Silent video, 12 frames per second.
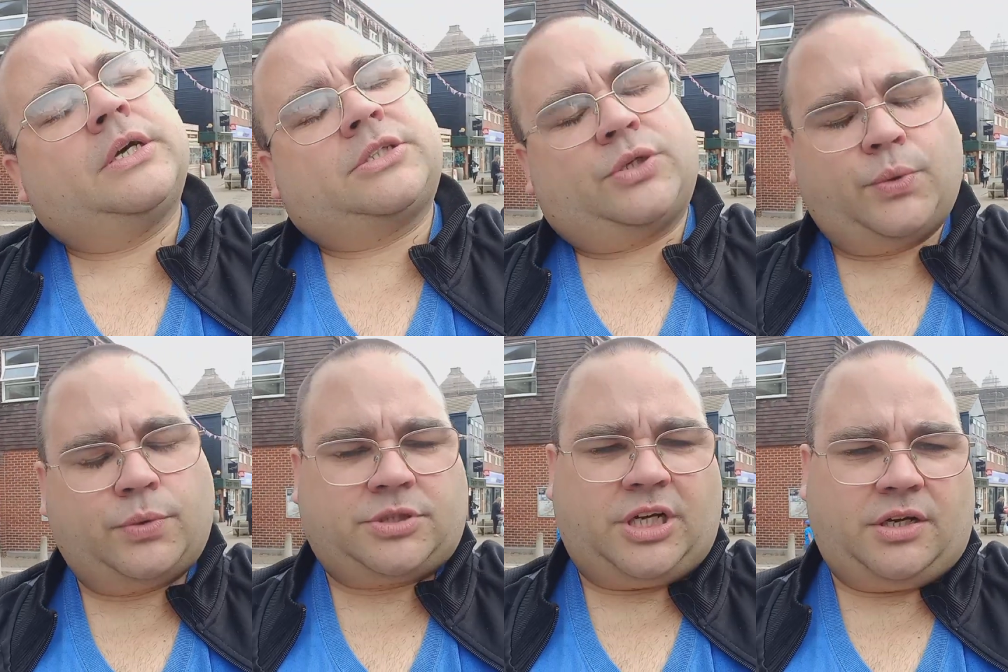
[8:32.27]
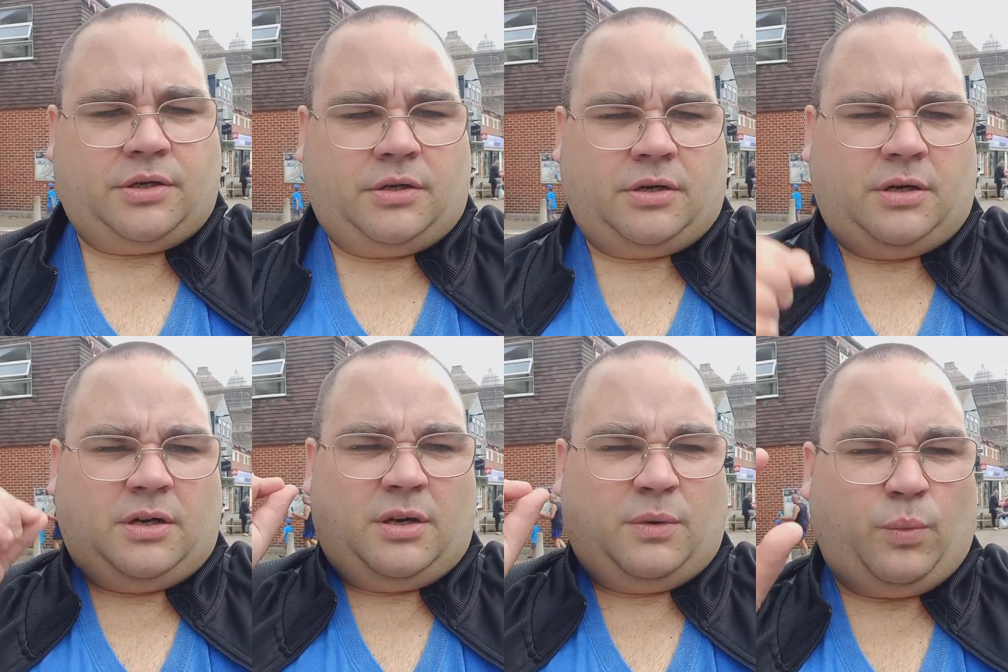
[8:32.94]
So also,
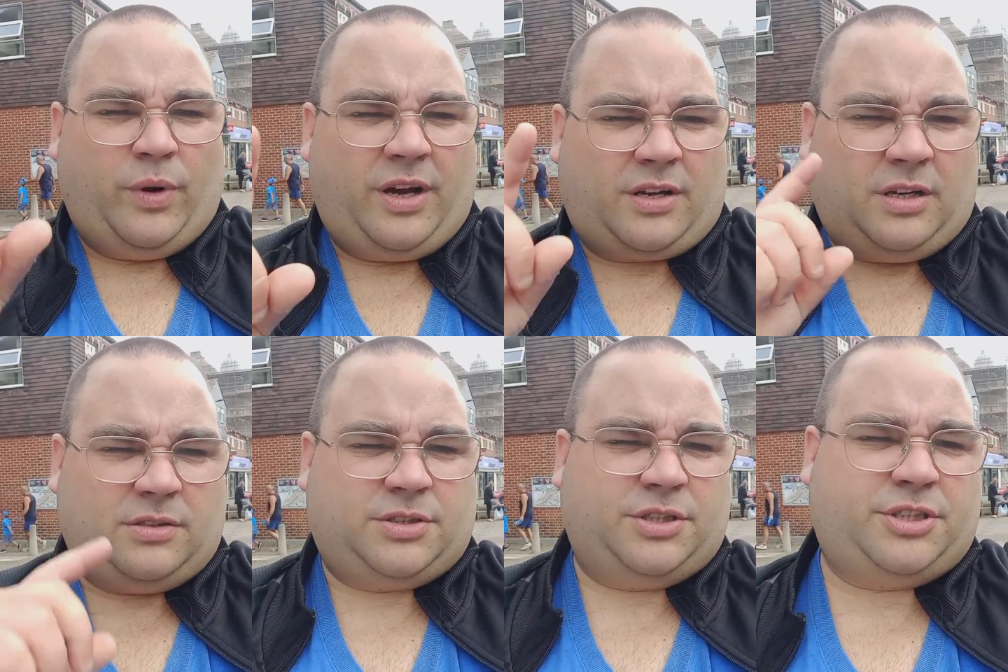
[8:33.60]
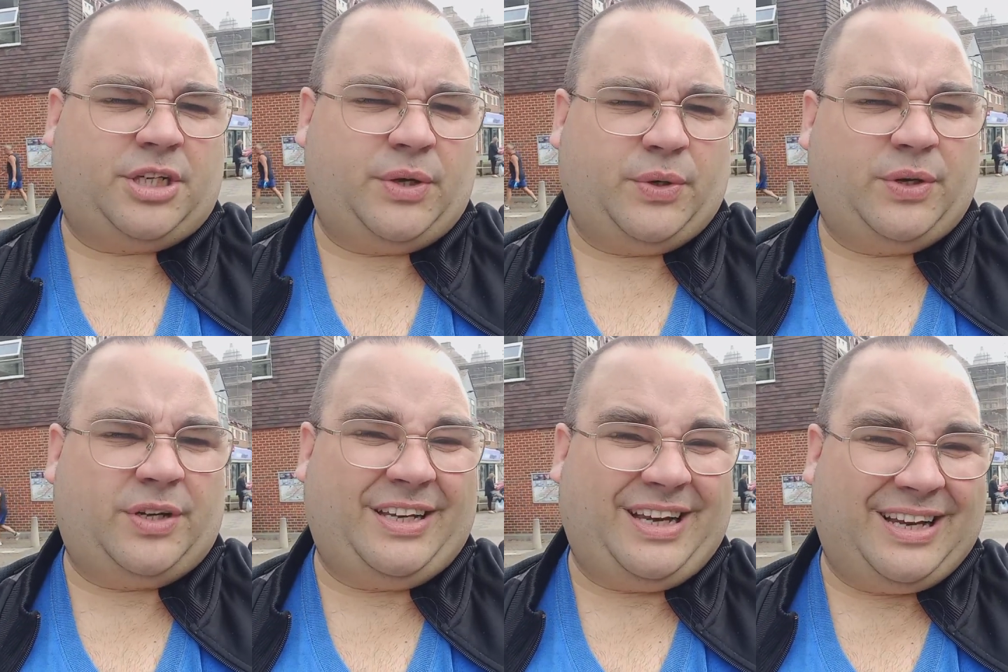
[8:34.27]
we are going to show you
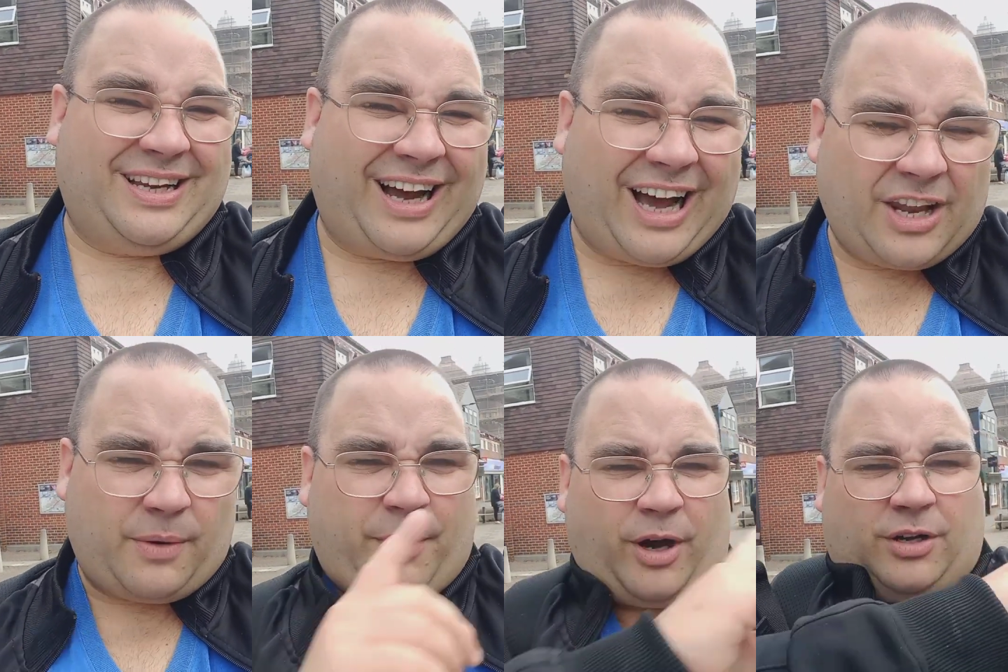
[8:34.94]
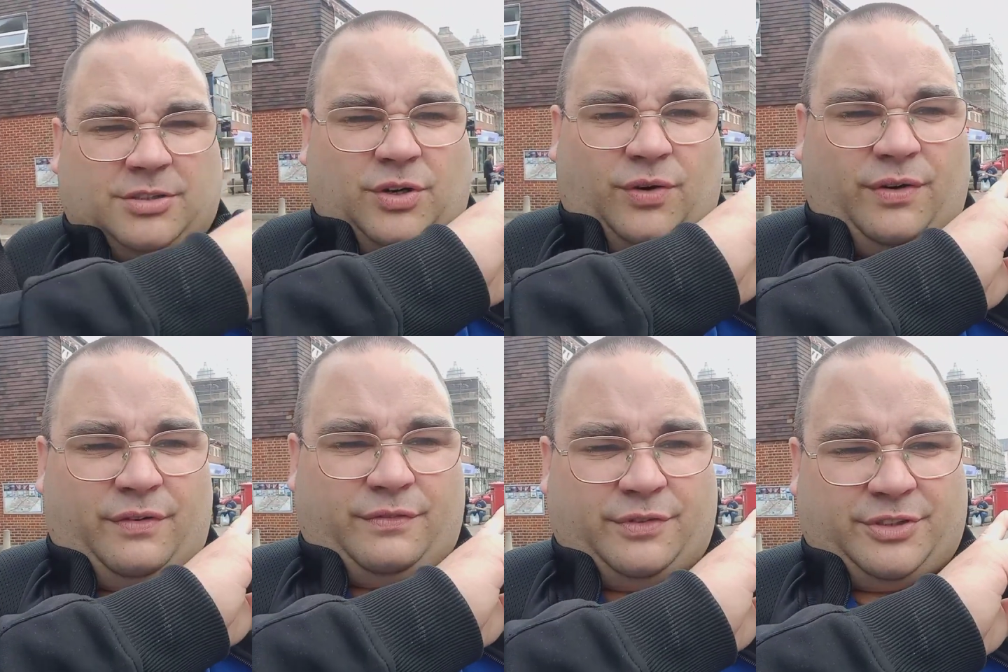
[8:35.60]
the other part
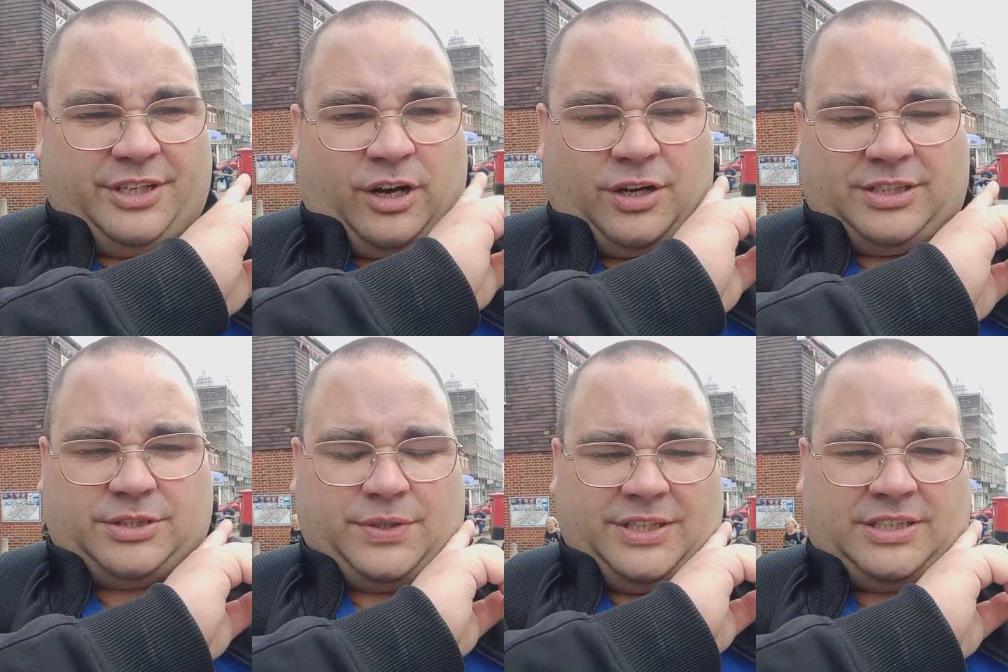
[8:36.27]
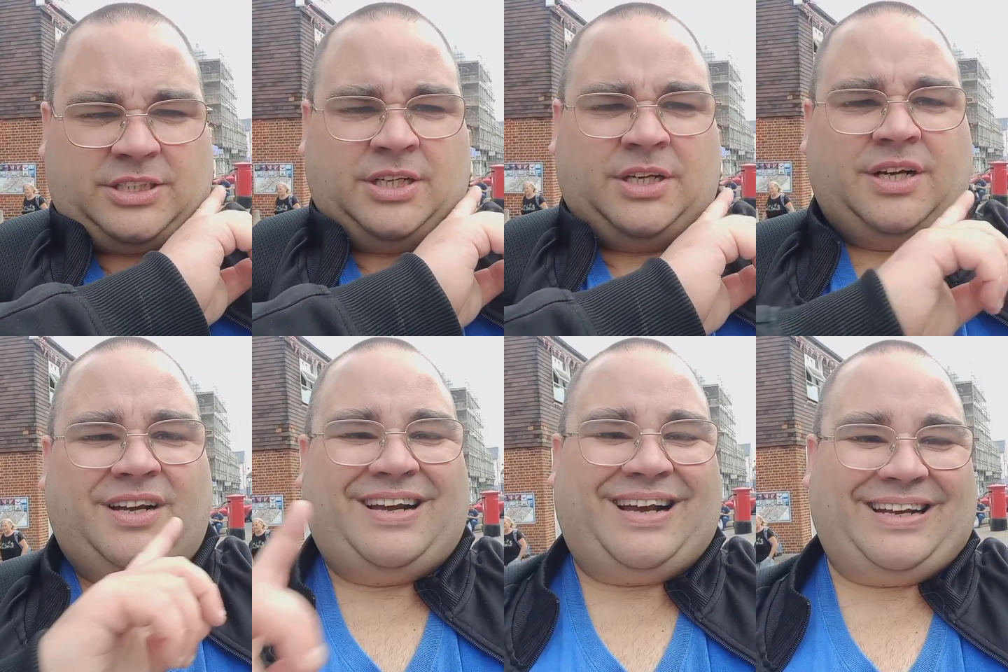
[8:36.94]
of the high street
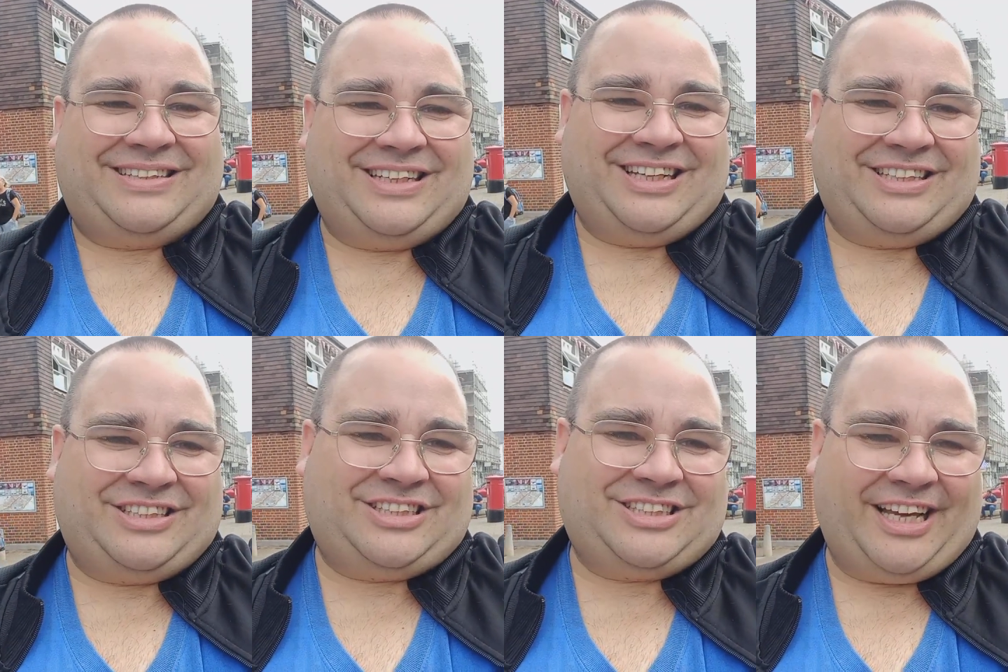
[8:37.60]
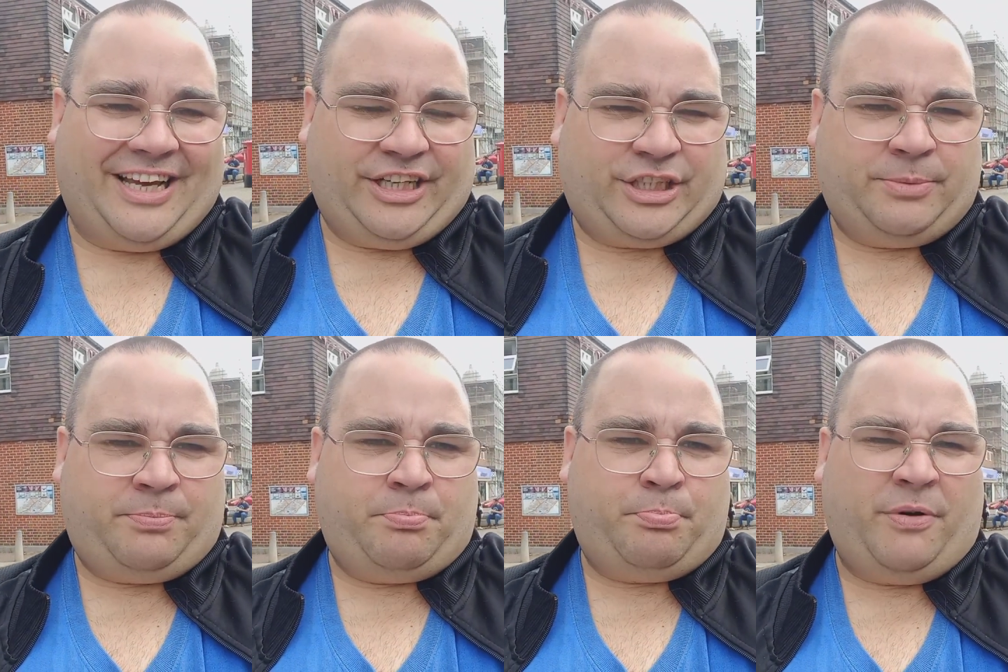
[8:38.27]
at a later stage.
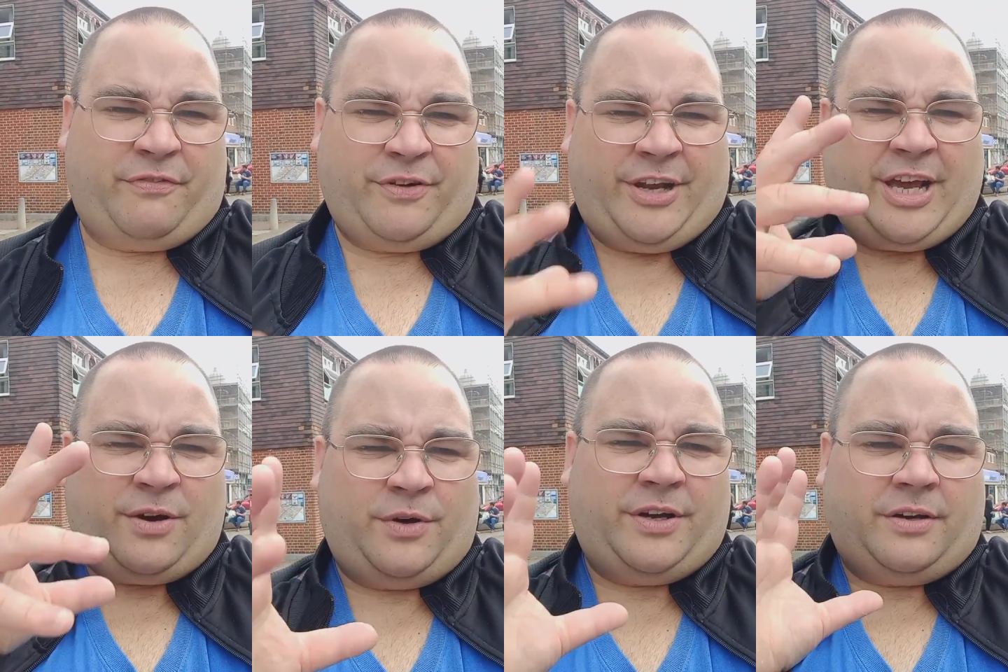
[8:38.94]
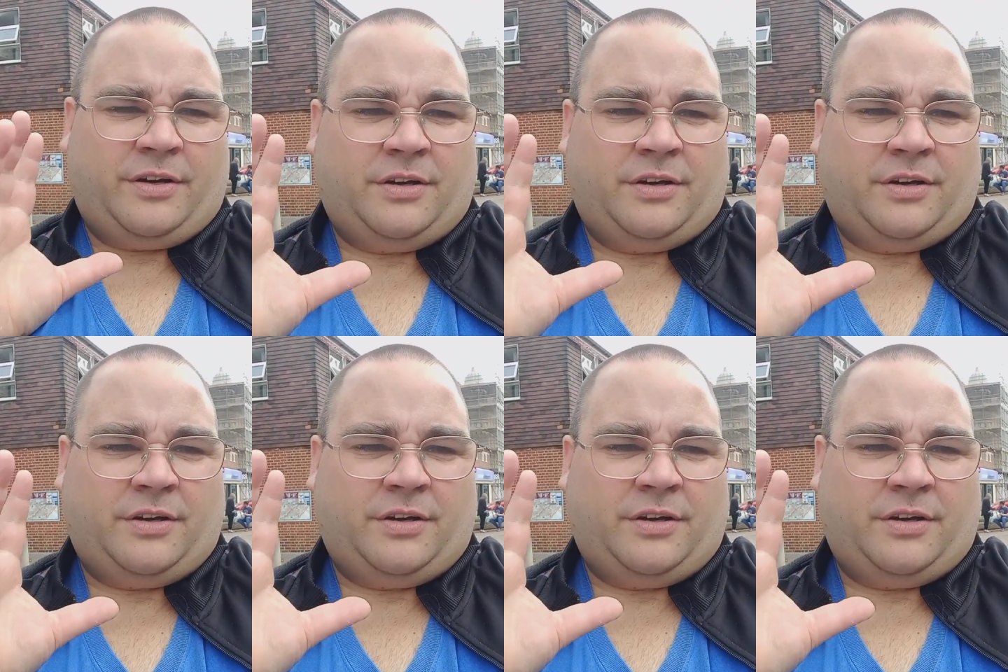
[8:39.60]
But for now,